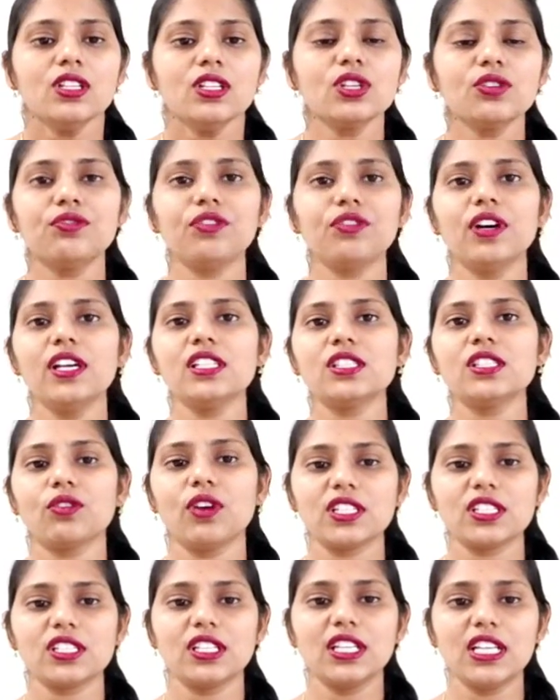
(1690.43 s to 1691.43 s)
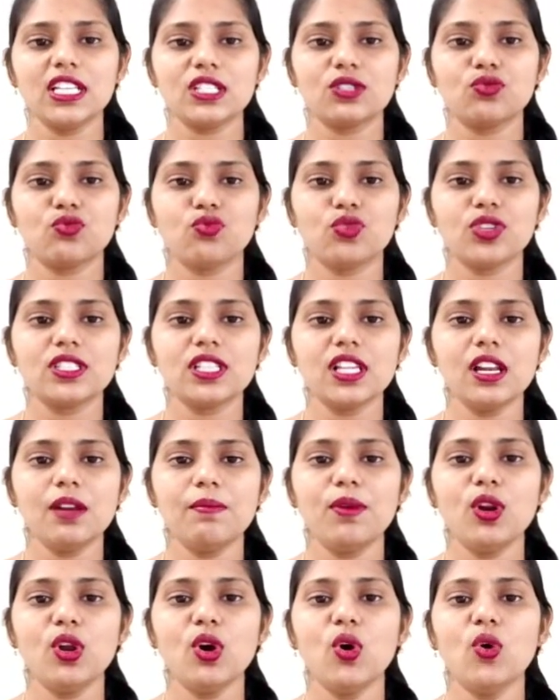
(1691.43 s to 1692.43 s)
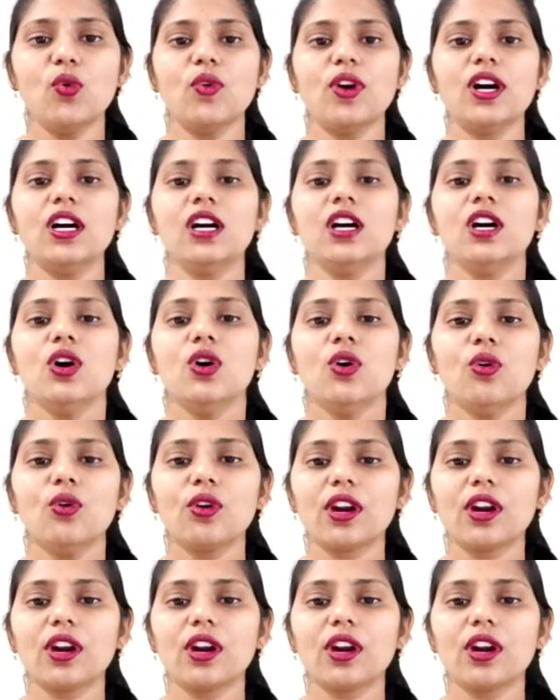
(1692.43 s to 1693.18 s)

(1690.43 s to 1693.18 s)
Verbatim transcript: So first question is whistleblower